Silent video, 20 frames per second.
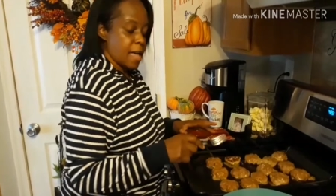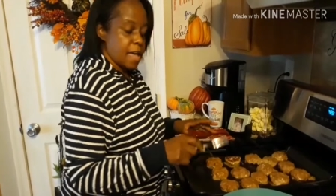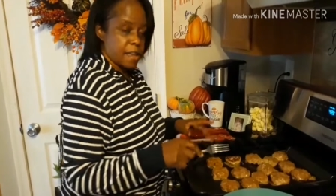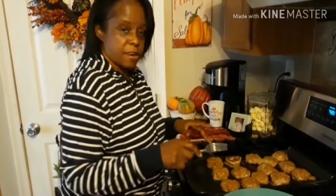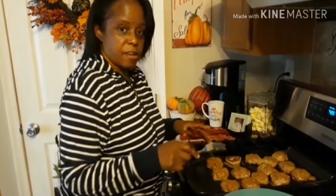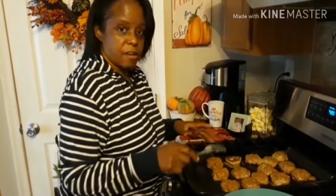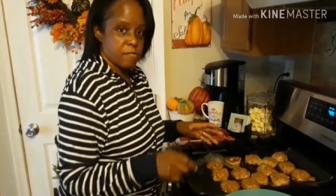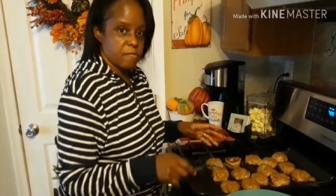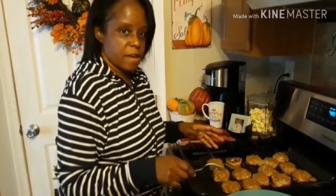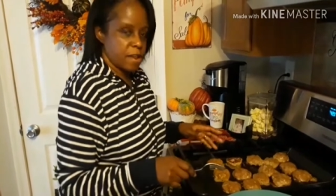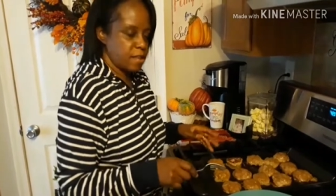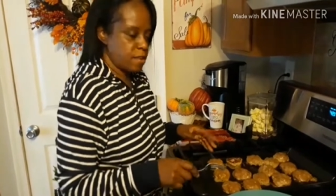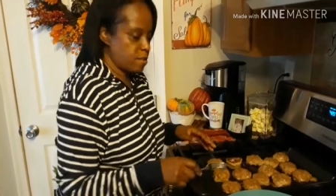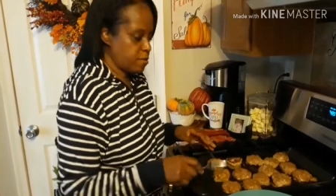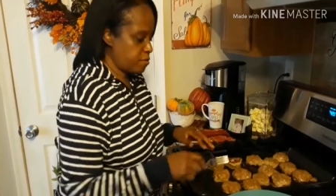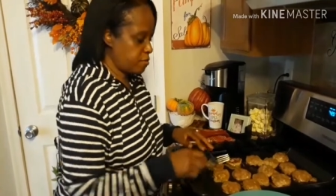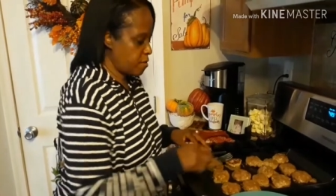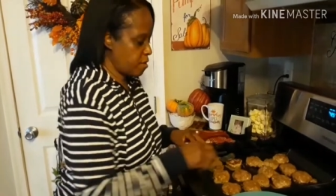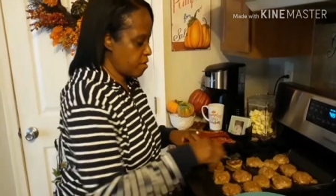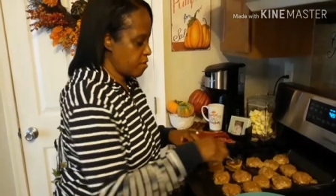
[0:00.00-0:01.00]
and they're ready
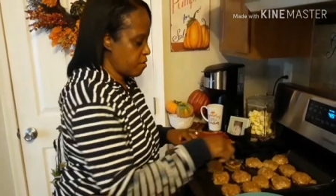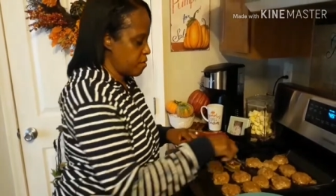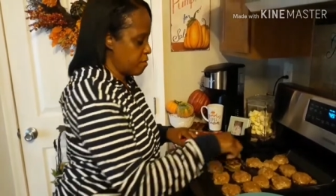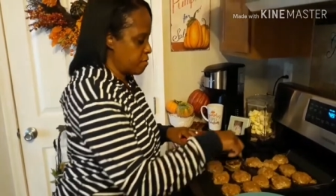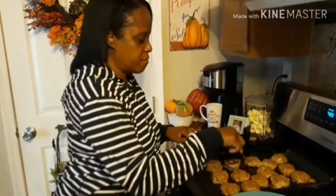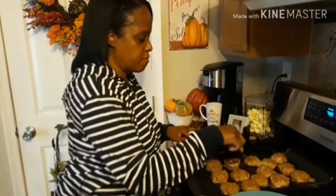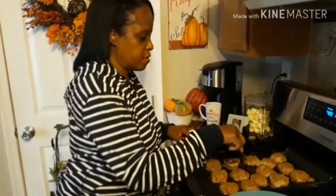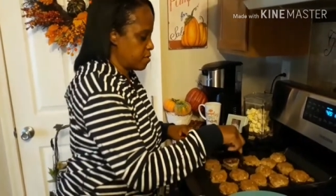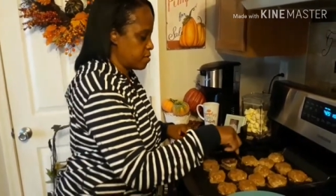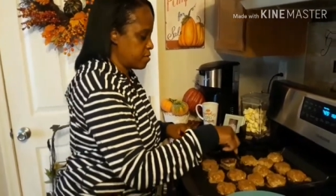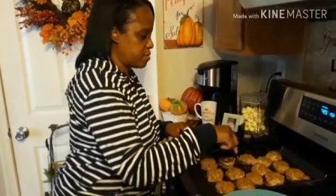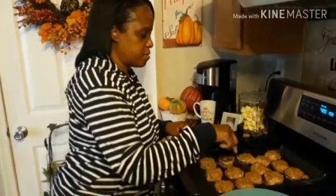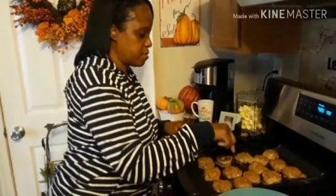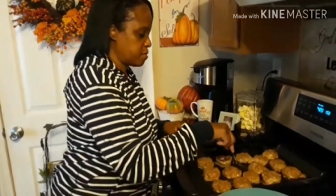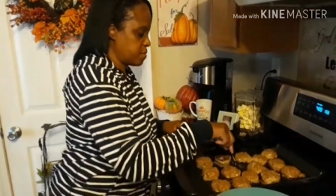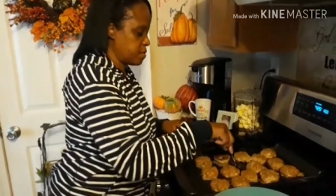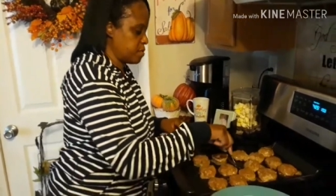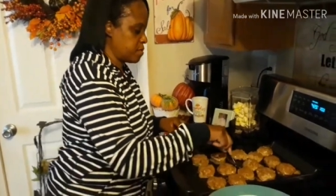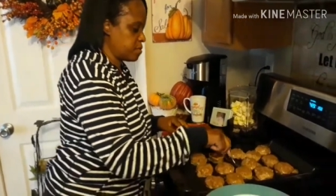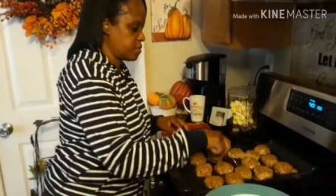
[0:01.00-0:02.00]
to turn over.
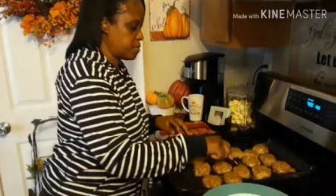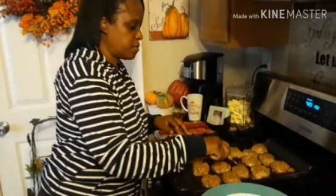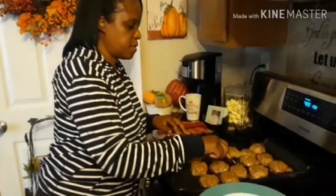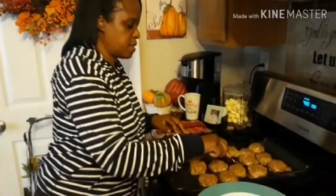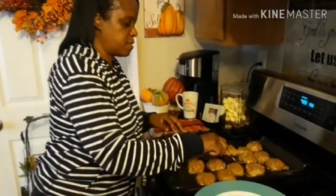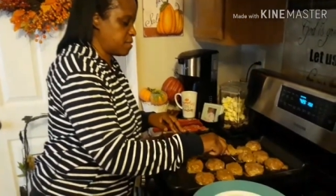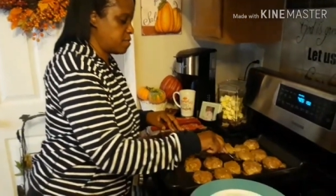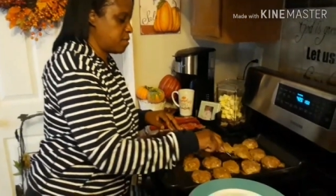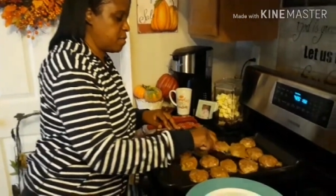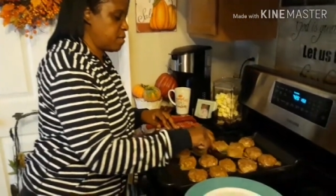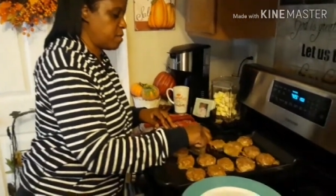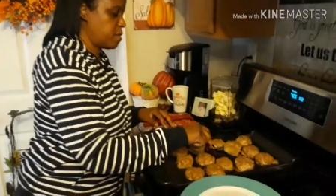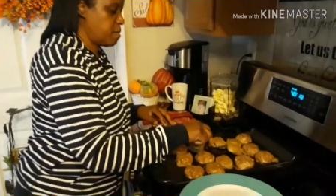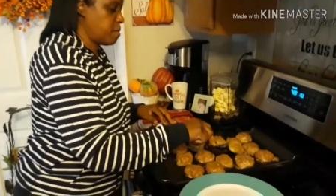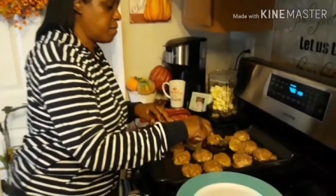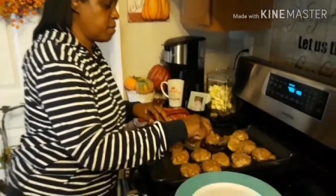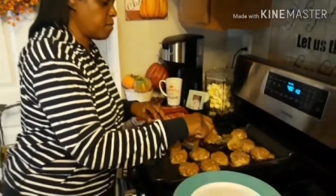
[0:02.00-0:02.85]
So we're going to start turning them